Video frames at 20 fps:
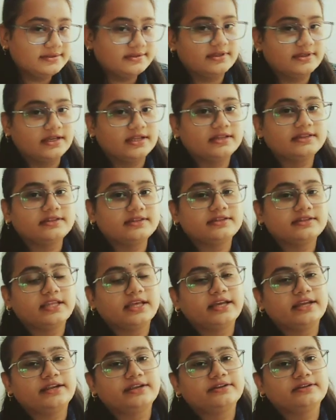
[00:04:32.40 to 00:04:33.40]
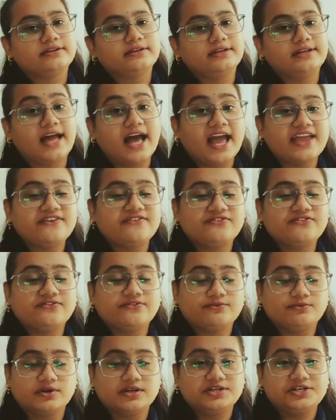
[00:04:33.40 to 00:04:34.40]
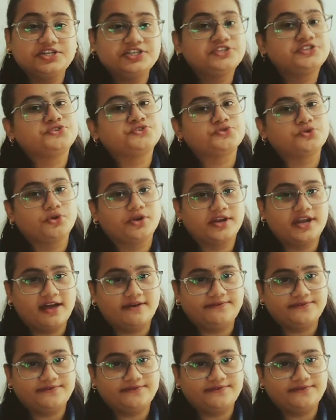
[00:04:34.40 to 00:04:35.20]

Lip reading: and their life were destroyed